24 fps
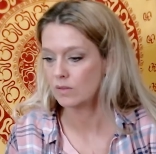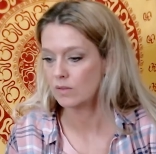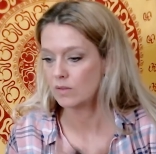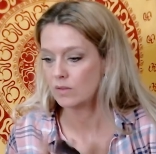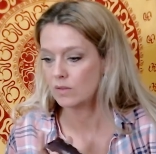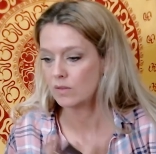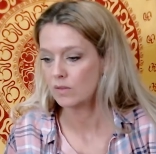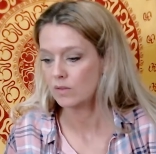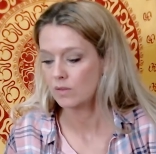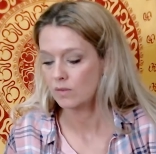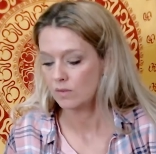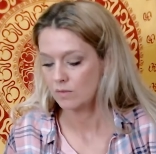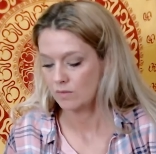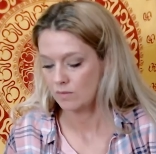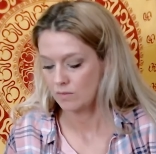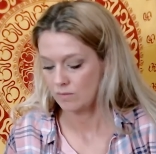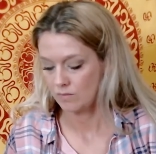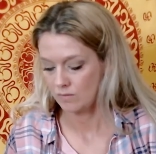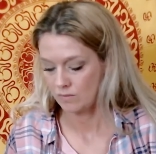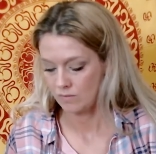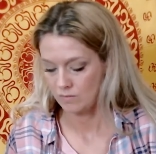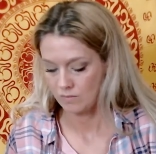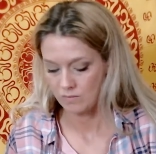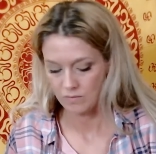
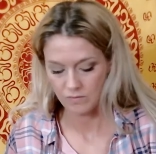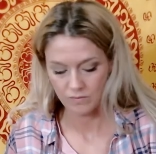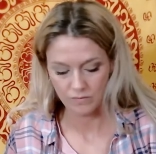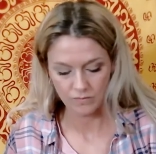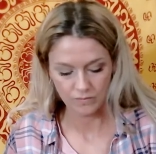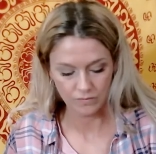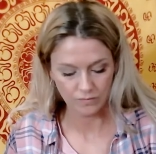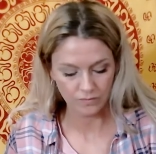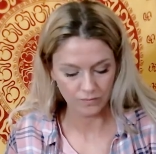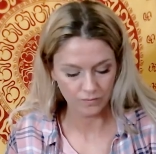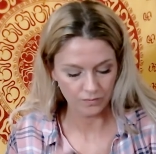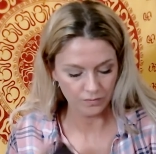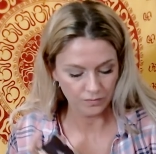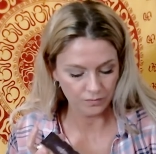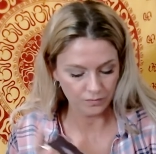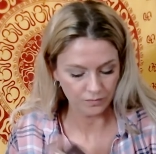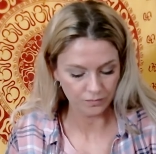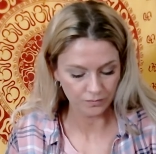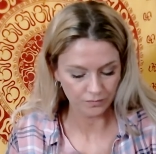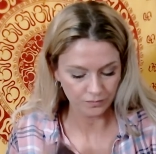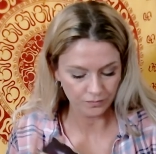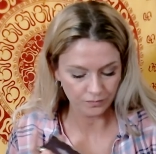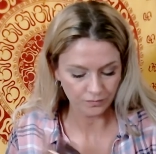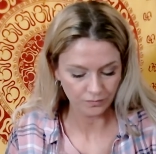
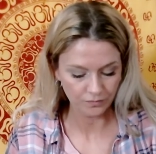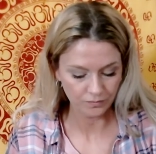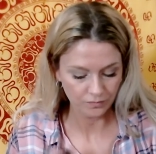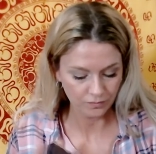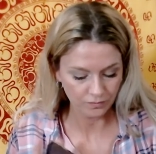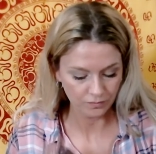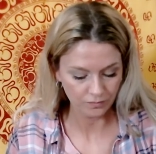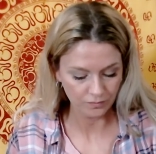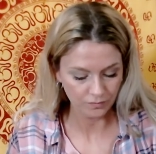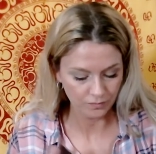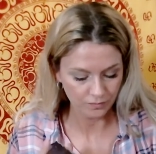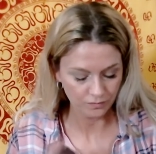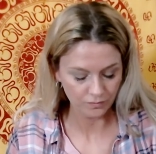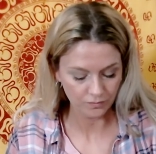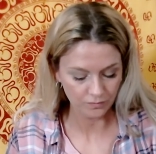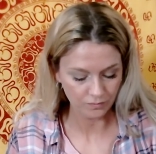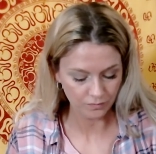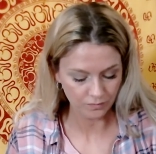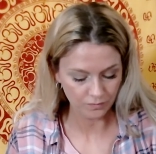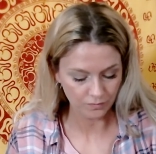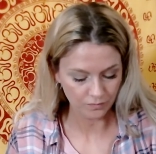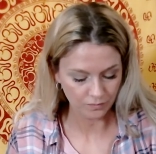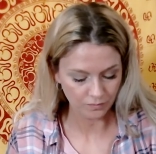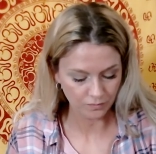
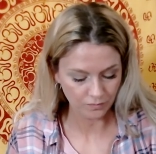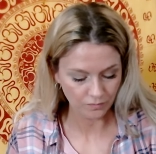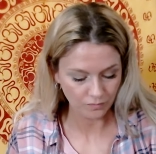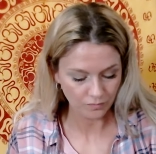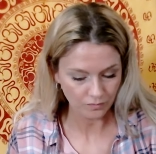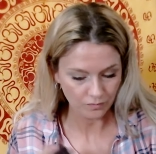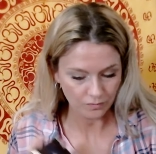(no one is talking)